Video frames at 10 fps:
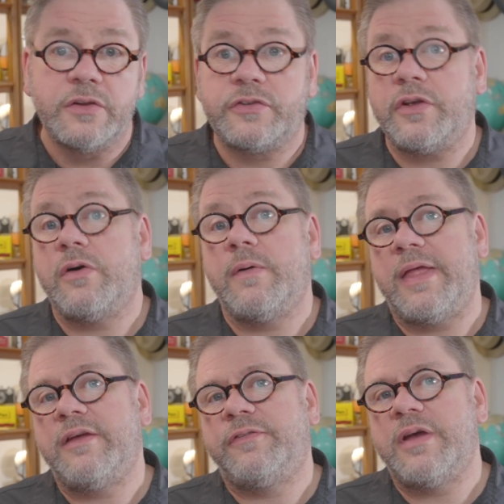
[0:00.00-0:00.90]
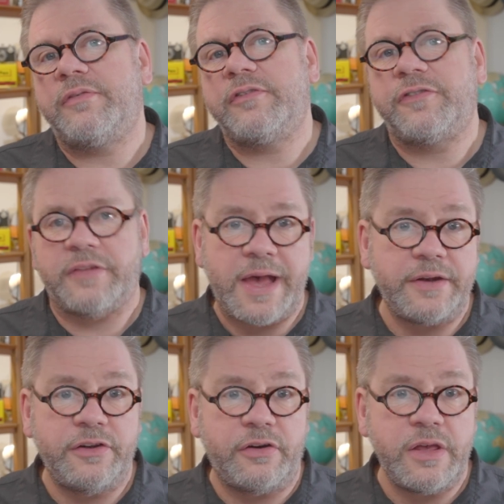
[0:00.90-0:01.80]
So if you ever
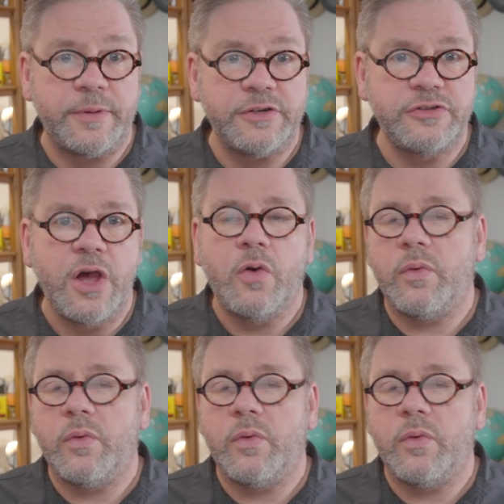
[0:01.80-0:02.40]
flatten your image,